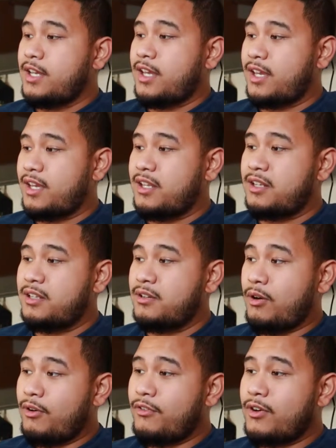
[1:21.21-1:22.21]
and
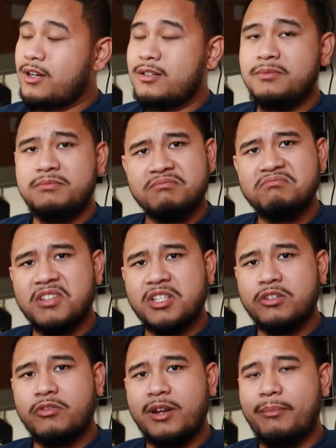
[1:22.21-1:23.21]
overall, it's
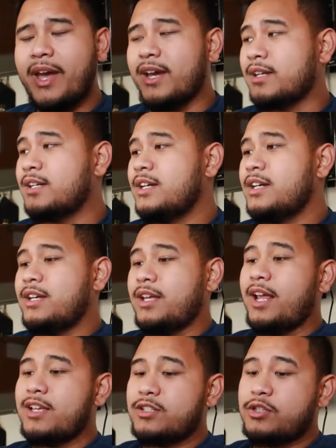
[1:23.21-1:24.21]
a great bag. It
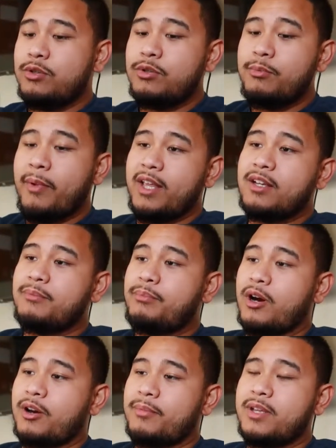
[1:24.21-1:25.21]
has two main
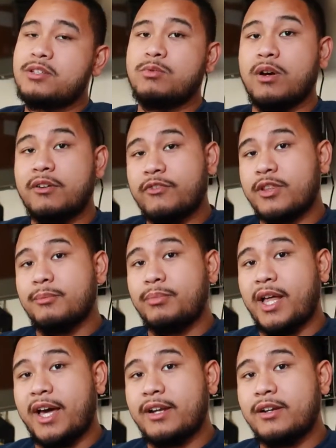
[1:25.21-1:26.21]
compartments, one for the
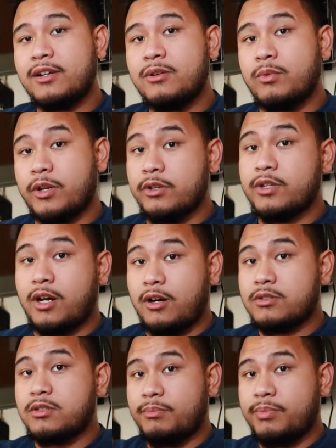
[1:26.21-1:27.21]
bladder where you could
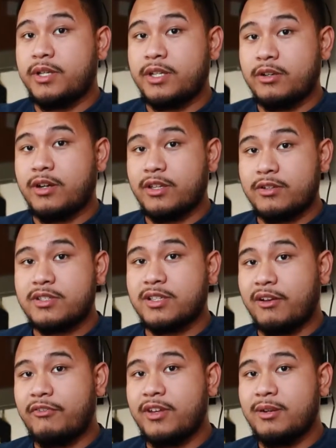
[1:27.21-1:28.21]
also put your other
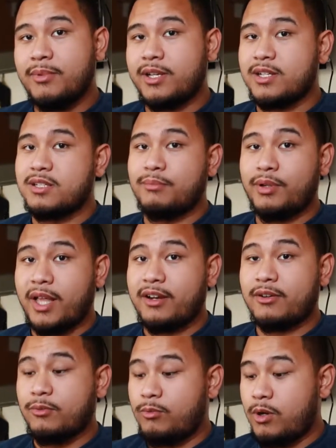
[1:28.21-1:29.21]
stuff in because the
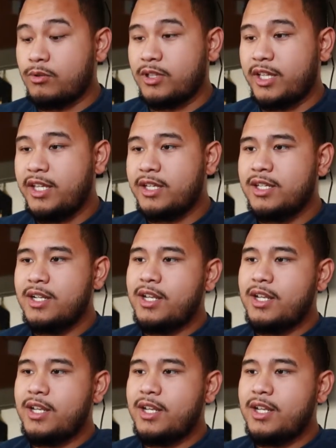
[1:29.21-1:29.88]
bladder won't leak,